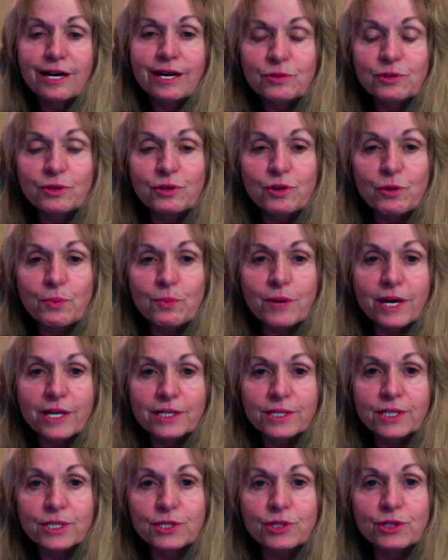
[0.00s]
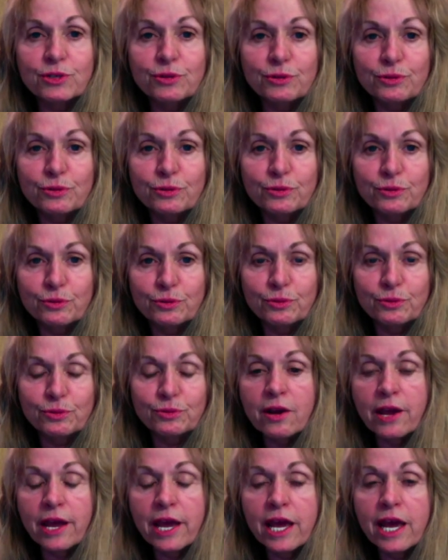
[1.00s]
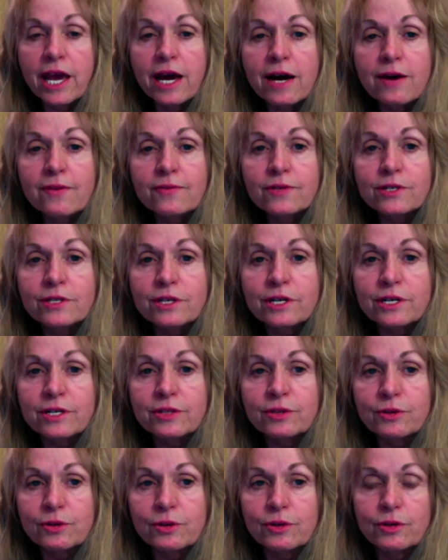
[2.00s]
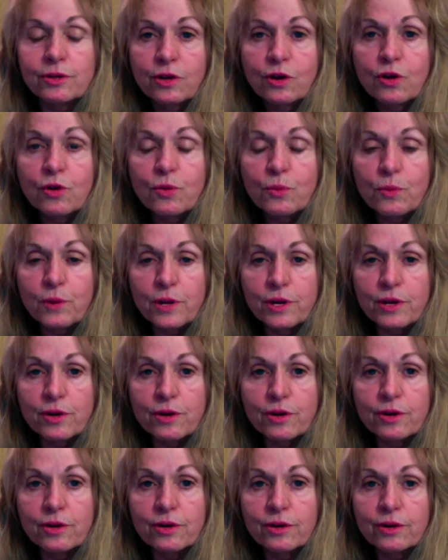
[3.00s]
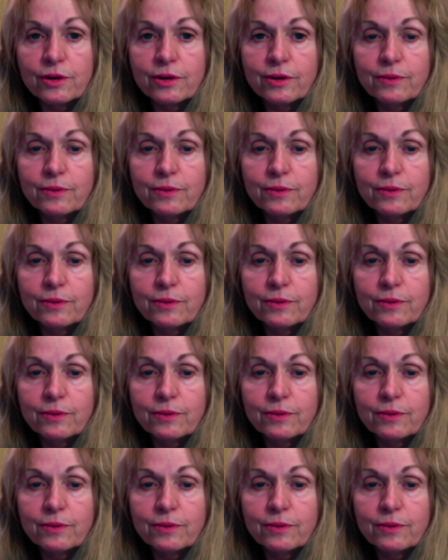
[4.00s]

do your best to have another career